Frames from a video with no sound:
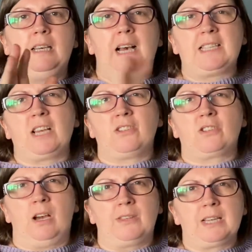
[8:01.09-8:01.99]
I say a
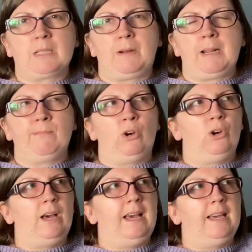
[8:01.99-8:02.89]
jar, I think it's probably
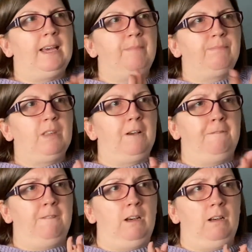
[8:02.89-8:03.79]
more a
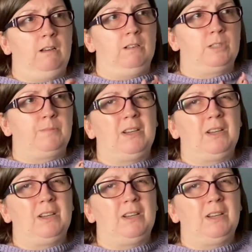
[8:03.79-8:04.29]
vase, but I